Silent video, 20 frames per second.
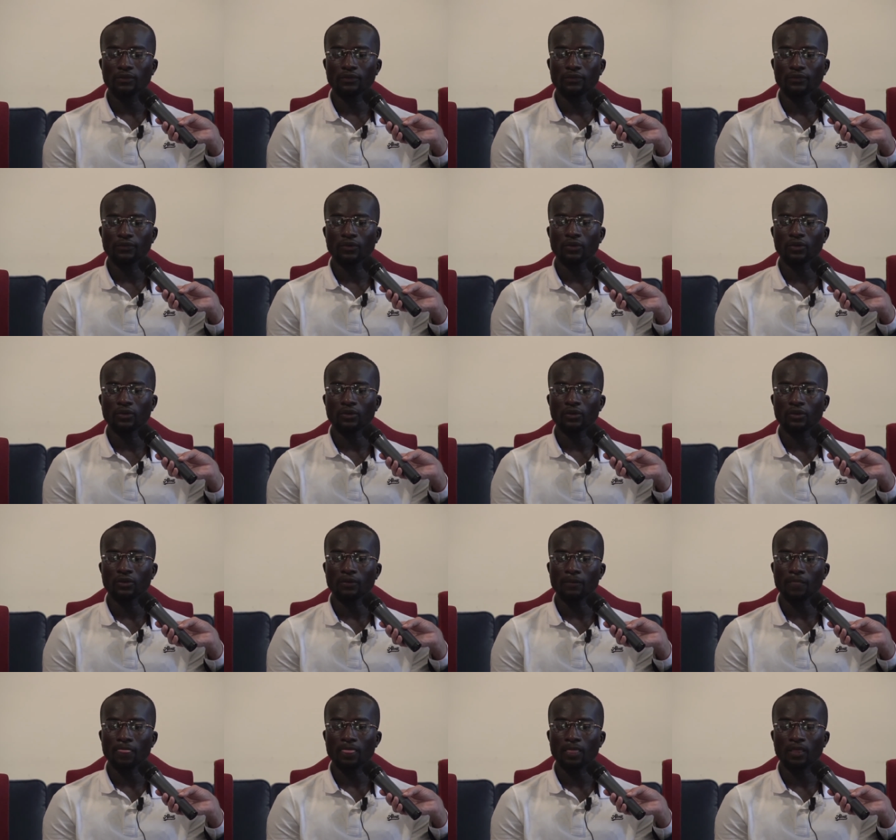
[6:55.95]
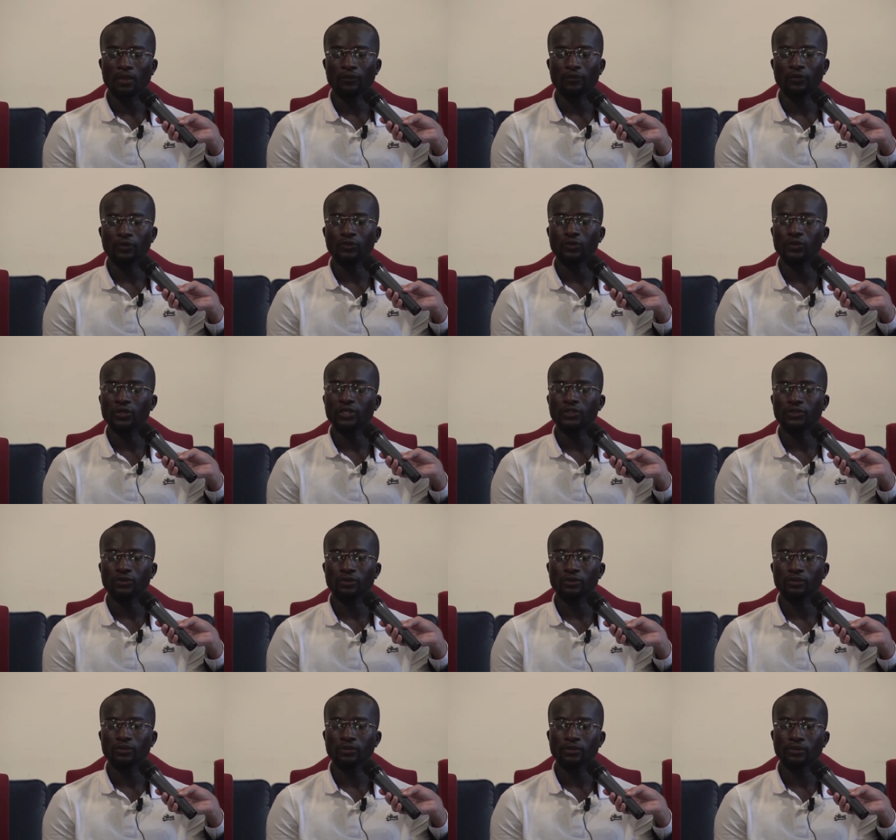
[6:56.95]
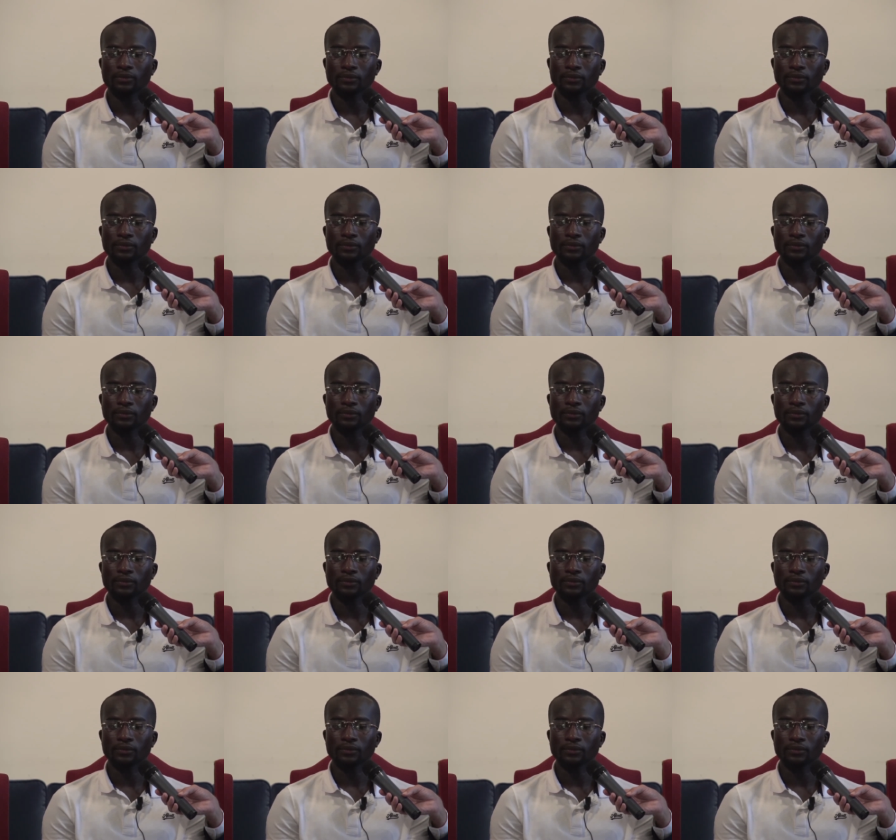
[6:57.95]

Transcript: for, for duration